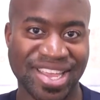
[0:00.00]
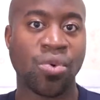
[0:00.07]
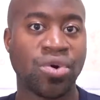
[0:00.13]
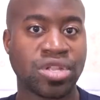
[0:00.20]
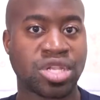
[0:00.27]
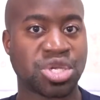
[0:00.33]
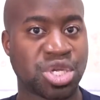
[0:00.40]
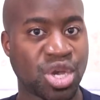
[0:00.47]
I want
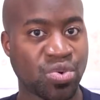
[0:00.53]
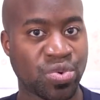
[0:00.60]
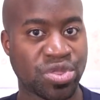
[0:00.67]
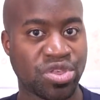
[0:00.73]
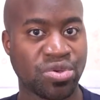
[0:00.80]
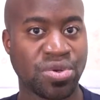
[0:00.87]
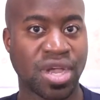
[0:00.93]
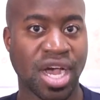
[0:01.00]
to share with
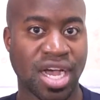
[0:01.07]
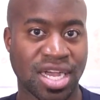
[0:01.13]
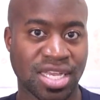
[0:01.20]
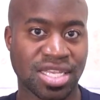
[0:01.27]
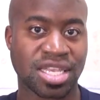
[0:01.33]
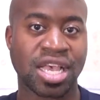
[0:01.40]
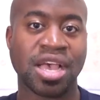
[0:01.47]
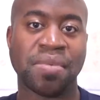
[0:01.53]
you
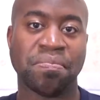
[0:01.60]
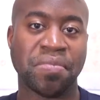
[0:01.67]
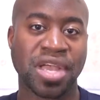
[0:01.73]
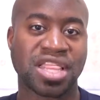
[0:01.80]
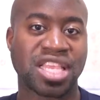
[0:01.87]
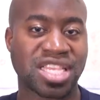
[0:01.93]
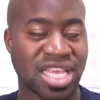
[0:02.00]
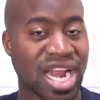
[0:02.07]
guys
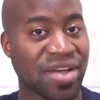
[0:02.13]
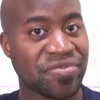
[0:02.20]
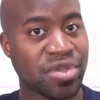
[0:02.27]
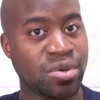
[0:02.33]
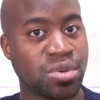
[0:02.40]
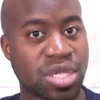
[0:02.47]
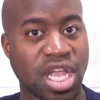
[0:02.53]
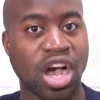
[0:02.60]
methods that I've
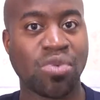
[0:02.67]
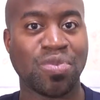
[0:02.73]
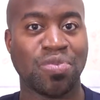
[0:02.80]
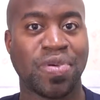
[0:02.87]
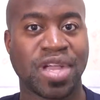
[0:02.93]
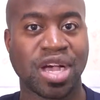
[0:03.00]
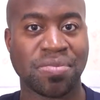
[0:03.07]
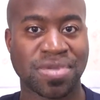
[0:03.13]
used to help me
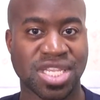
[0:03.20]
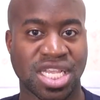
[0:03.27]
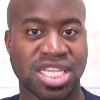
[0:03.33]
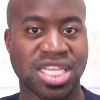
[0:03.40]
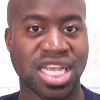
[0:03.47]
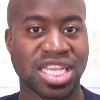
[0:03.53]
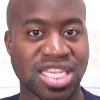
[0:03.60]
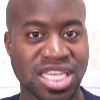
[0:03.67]
become a
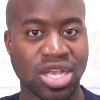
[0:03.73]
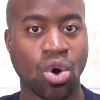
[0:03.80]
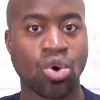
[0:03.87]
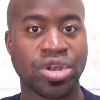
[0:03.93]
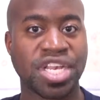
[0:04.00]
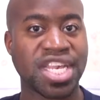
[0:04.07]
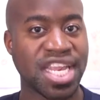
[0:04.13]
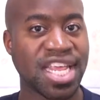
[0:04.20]
success on
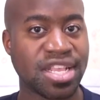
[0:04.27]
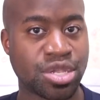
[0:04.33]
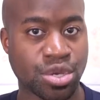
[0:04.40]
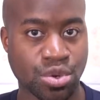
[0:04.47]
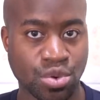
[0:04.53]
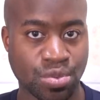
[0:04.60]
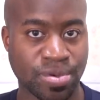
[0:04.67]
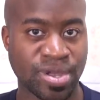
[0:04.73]

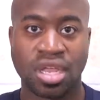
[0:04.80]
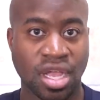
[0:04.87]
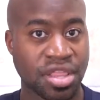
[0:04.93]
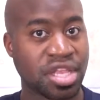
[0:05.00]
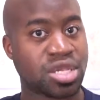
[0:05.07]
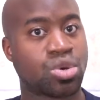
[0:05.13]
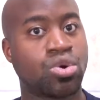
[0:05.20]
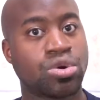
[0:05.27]
Dtube. In
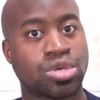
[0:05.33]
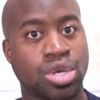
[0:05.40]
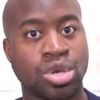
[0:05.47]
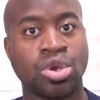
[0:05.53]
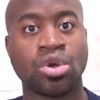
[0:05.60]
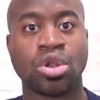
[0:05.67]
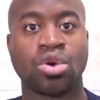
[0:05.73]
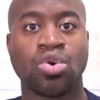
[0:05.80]
this course,
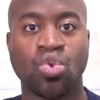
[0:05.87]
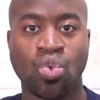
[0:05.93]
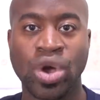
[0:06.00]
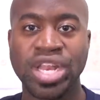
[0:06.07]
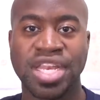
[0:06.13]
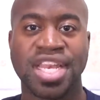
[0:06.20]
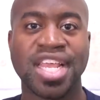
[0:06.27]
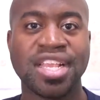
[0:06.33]
you'll learn
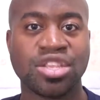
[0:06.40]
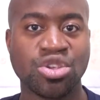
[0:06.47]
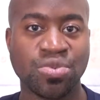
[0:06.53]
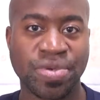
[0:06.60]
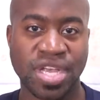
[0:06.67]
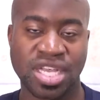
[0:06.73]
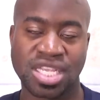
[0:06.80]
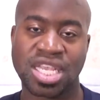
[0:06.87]
what Dtube
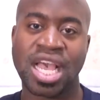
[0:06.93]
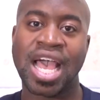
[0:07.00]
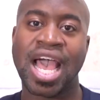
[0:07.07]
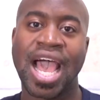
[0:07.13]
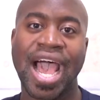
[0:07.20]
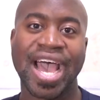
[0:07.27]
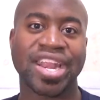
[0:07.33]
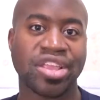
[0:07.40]
is,
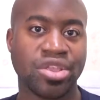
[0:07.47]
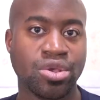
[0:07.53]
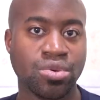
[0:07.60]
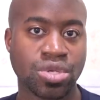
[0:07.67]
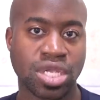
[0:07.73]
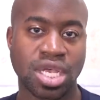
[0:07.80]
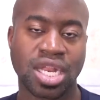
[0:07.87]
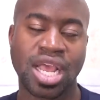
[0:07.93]
how to
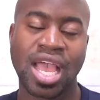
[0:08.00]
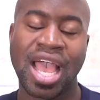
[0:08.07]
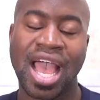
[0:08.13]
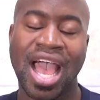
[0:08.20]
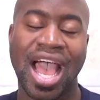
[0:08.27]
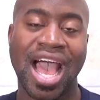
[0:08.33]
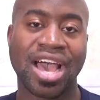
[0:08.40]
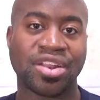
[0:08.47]
use it,
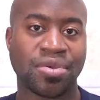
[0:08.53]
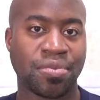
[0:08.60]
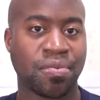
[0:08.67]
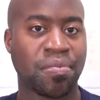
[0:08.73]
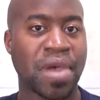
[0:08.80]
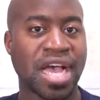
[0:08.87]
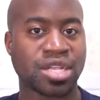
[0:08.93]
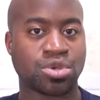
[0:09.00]
how to
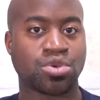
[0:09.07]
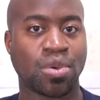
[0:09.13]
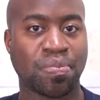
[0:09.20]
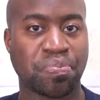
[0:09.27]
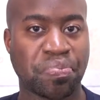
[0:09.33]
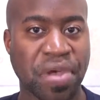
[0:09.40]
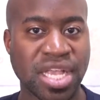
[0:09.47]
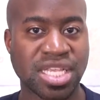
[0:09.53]
master the
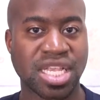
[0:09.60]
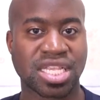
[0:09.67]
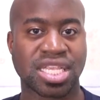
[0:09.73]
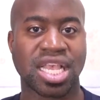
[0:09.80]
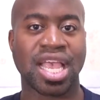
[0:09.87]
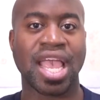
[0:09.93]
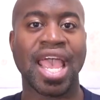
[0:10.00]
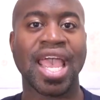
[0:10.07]
basics,
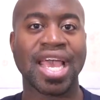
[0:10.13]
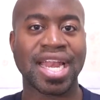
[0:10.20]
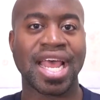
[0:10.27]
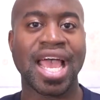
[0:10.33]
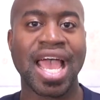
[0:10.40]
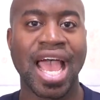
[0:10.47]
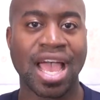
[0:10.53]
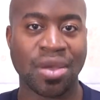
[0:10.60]
and
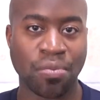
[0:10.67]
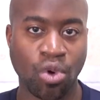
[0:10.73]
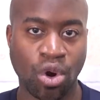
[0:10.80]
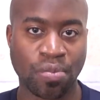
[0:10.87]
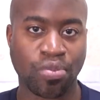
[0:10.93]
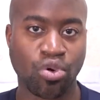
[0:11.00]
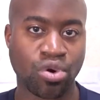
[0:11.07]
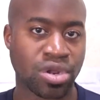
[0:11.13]
more
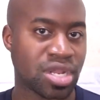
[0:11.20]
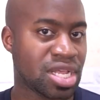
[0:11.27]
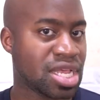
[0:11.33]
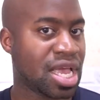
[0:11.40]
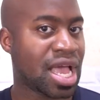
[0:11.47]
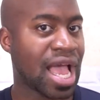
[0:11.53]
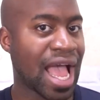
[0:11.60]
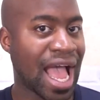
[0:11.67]
importantly,
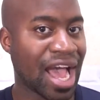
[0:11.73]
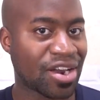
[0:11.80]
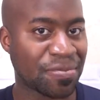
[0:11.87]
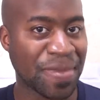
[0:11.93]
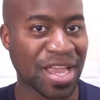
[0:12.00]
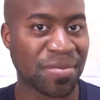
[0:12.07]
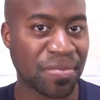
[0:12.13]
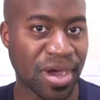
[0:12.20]
how to
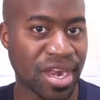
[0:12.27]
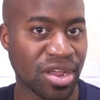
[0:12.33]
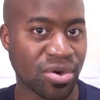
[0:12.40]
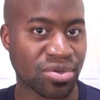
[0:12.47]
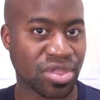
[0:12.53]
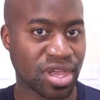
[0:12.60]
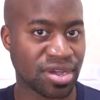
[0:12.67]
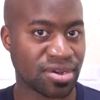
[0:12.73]
make money on
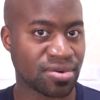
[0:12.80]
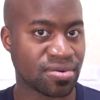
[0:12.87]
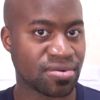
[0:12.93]
there.